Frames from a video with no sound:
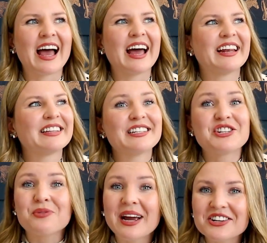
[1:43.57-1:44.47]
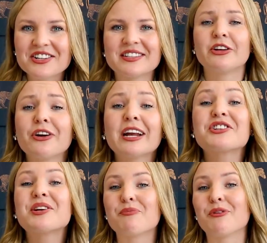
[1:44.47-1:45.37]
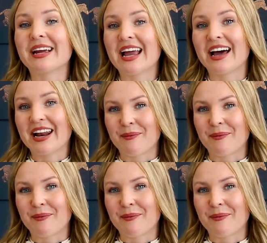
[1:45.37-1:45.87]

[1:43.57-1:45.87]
and in situations that don't actually bring out